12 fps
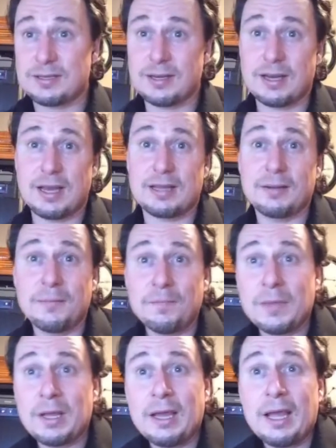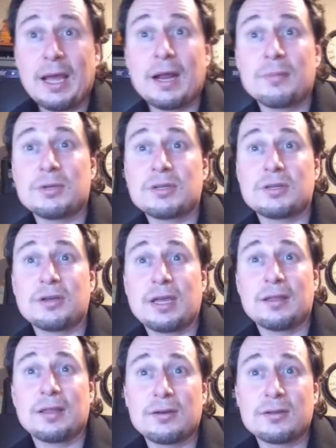tonight. And I'm just
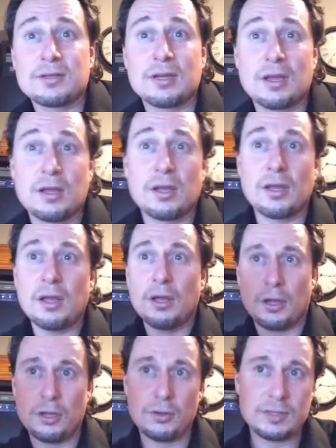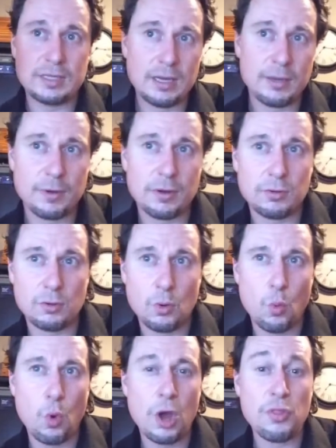looking, you'll see about
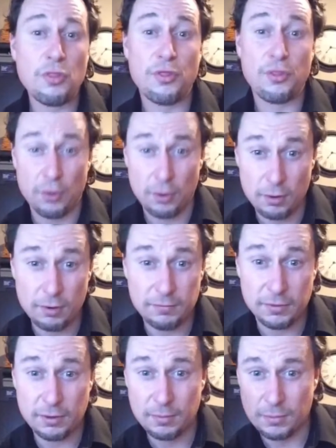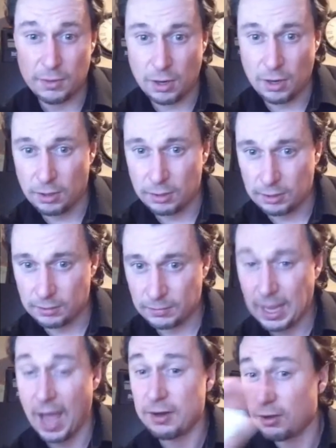1/3 of them are
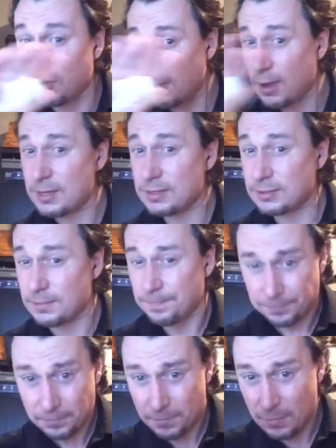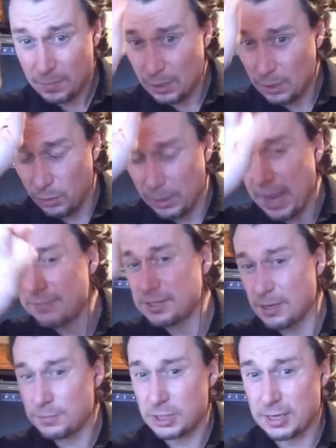categorized or have
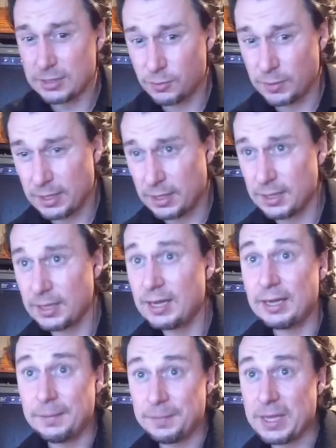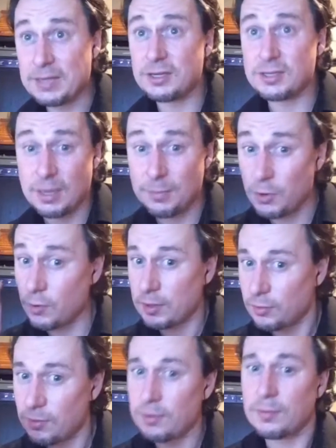subjects within. That's because I'm going
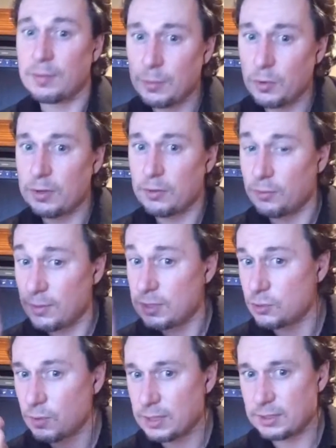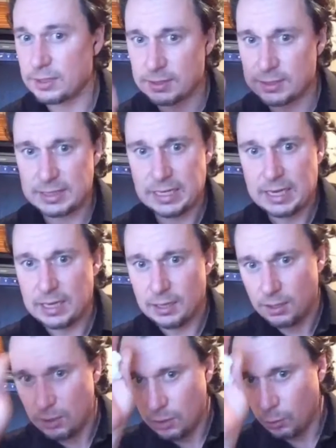through them. I'm going through each one to see
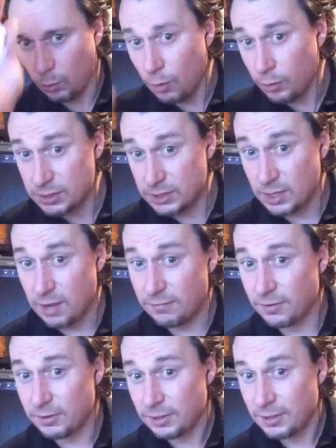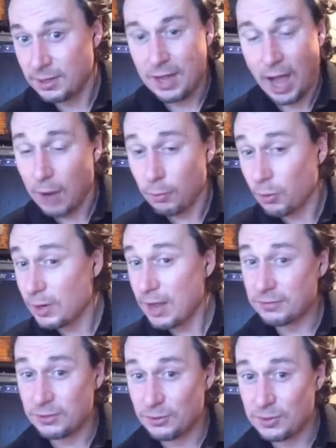what was covered. I won't
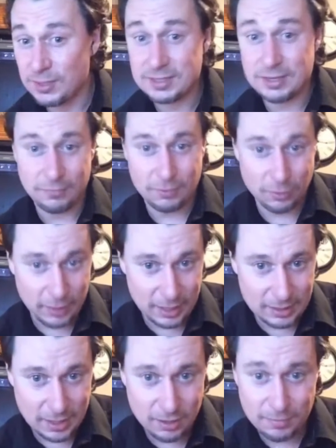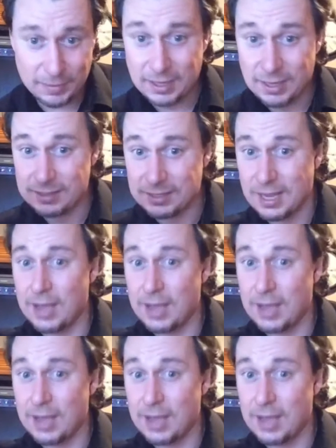have to do this every week now because